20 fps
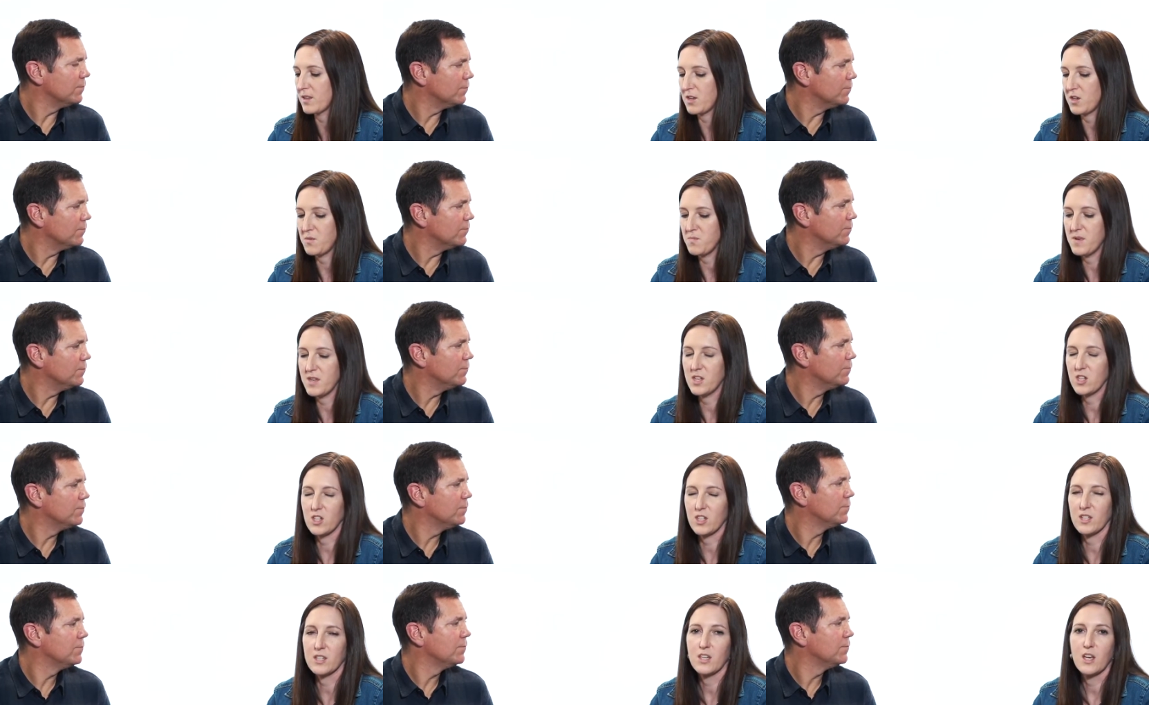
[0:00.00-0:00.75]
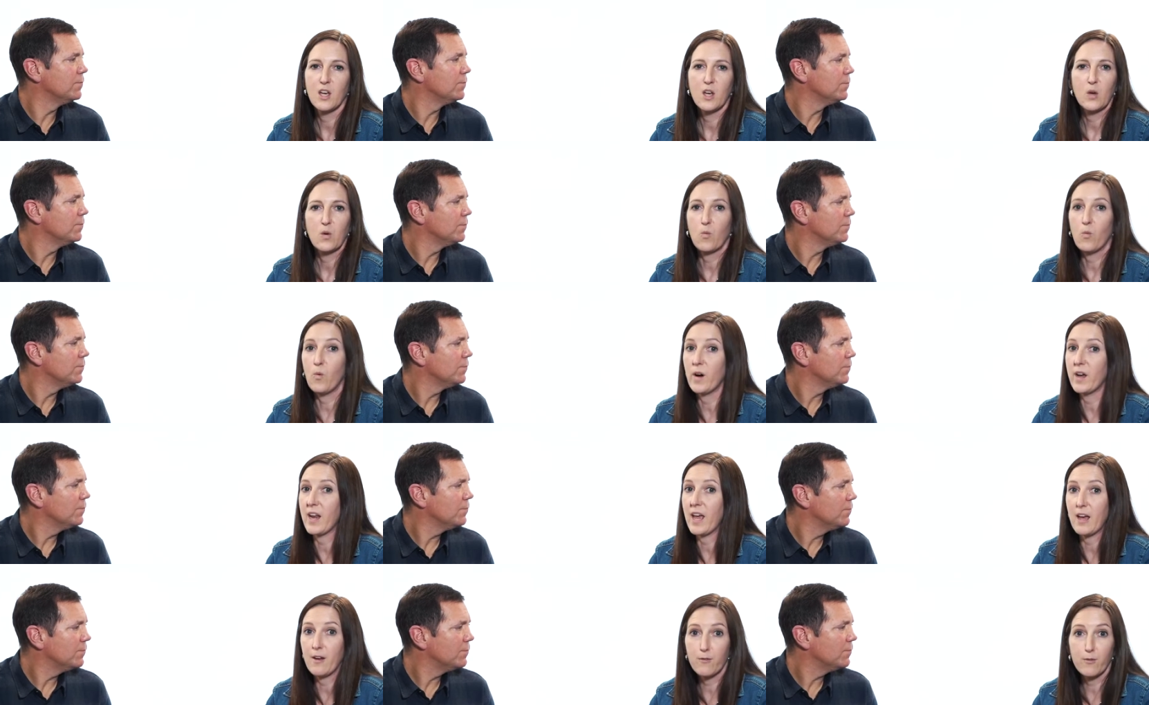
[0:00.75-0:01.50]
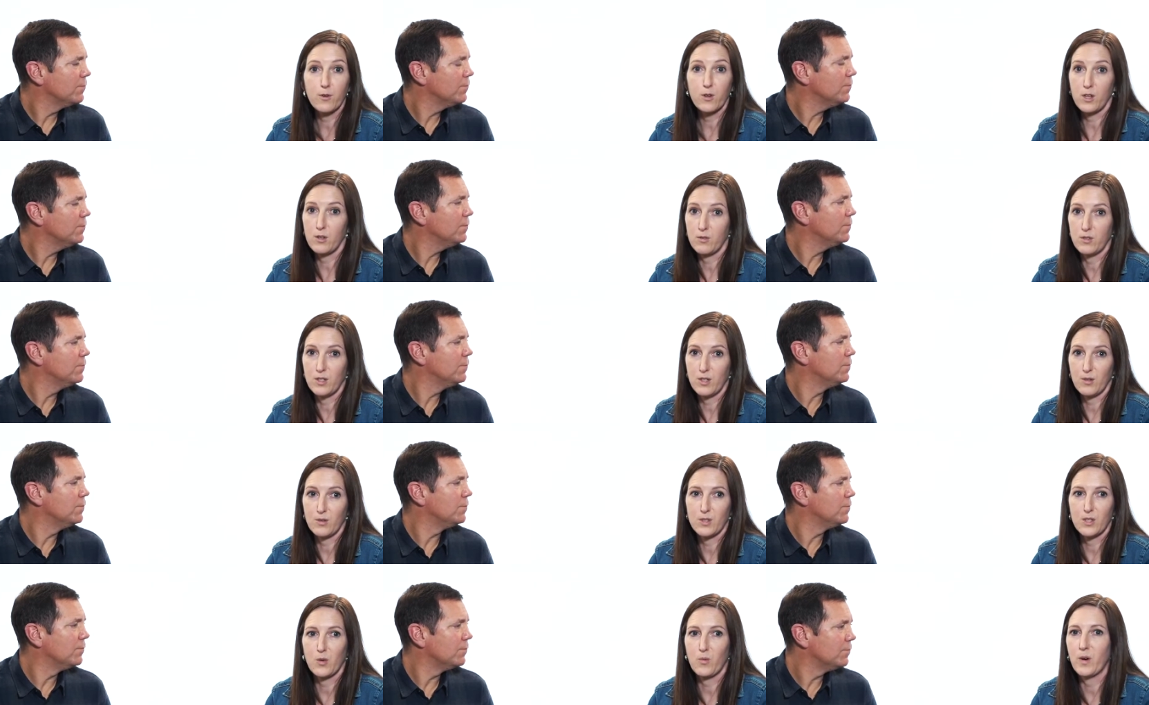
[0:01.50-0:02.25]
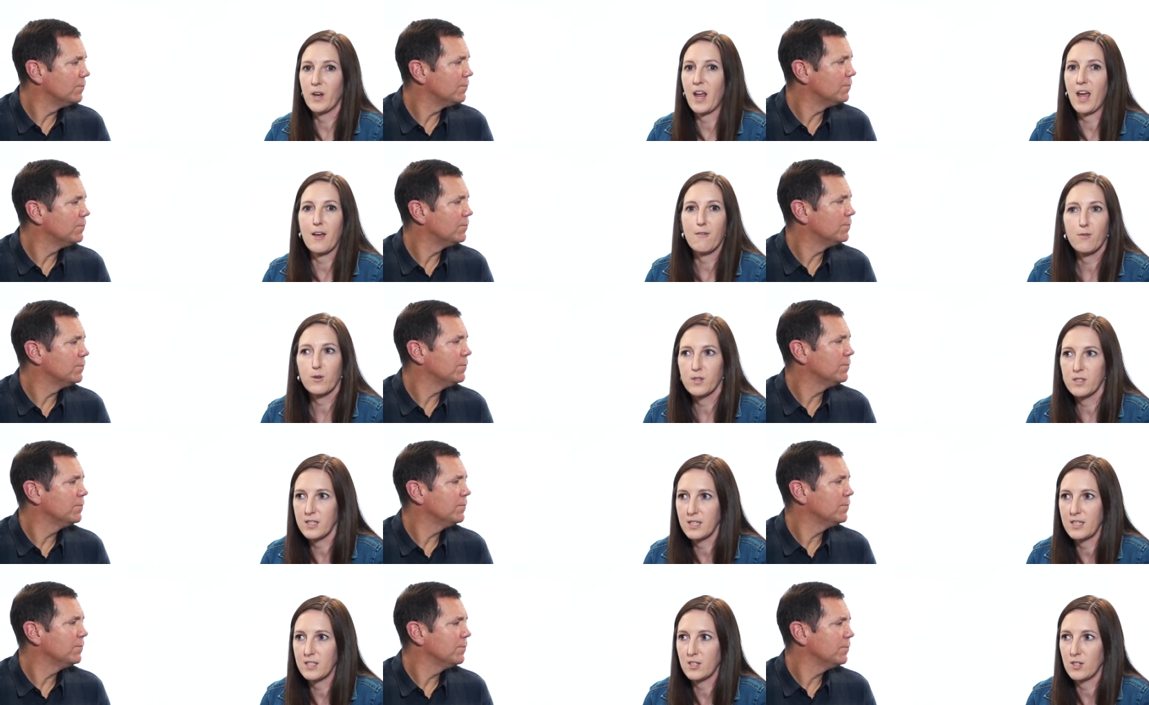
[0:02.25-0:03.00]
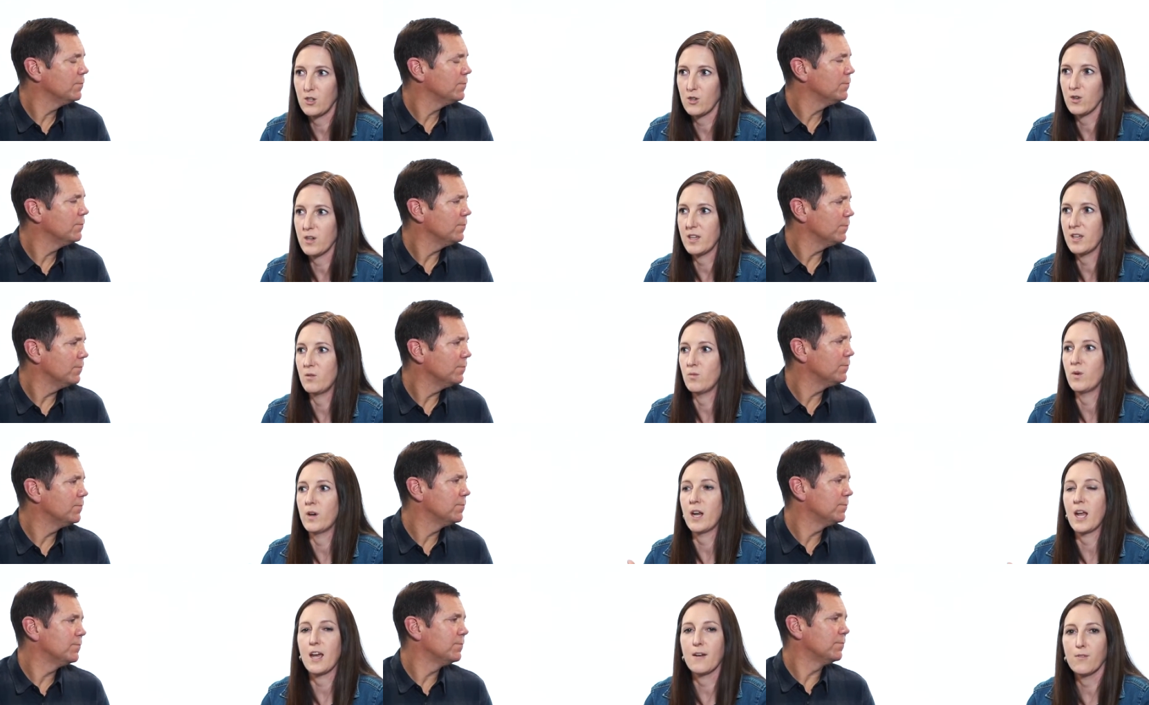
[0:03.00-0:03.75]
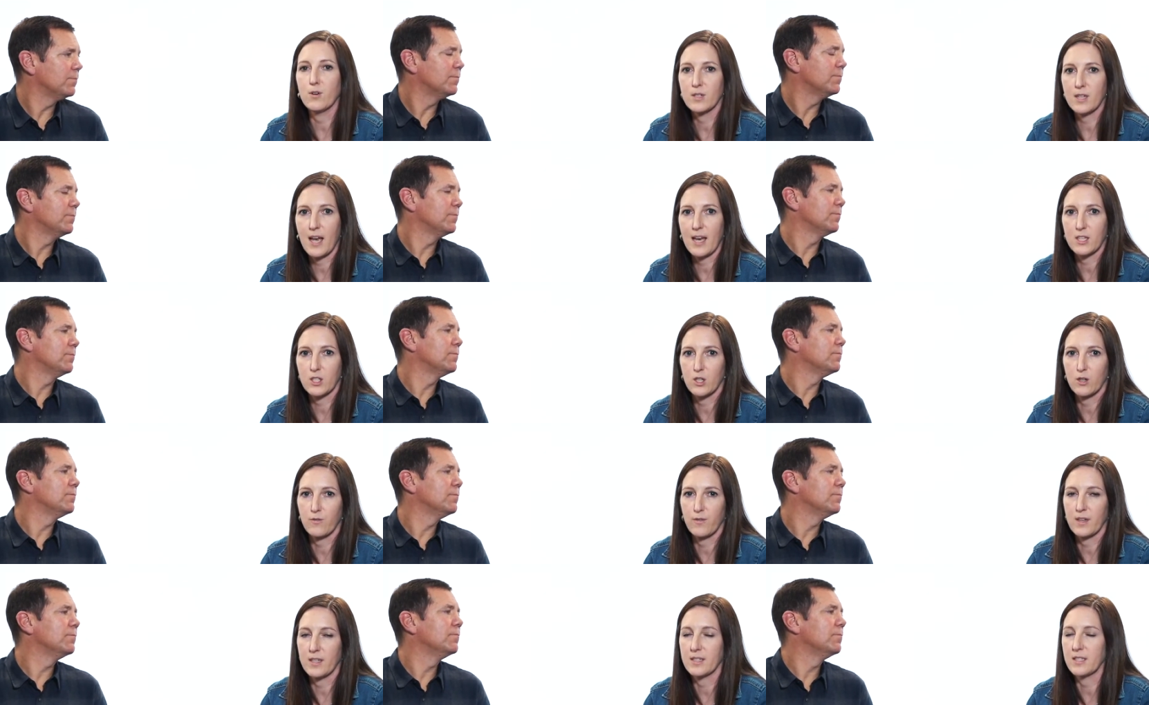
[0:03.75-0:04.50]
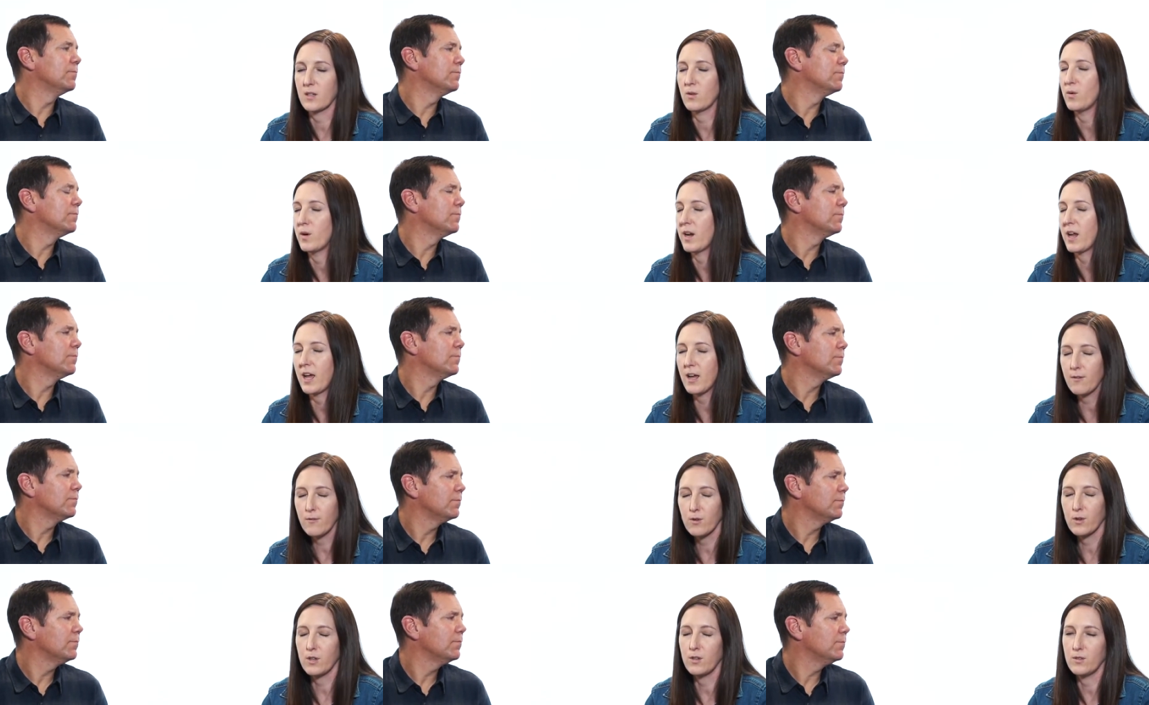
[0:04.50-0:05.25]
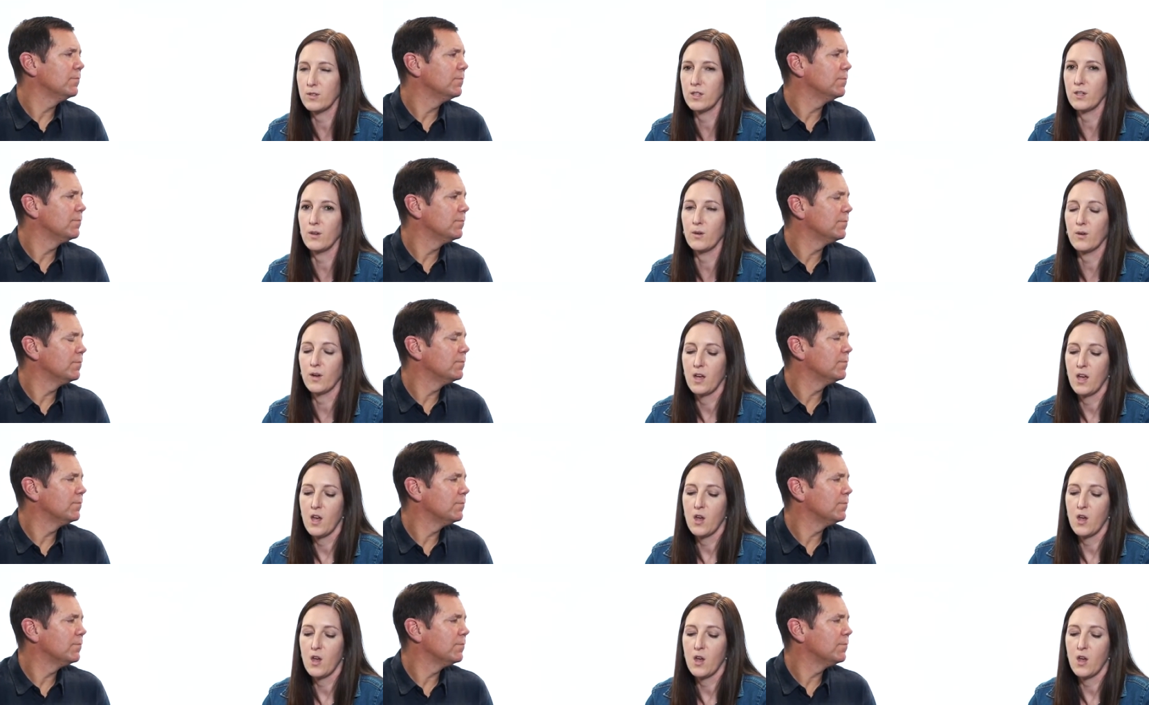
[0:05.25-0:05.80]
Speaker 1: mm-hmm. you mm. mentioned. Whatever you do, so whatever season you're in, whatever task you're facing, whatever you do,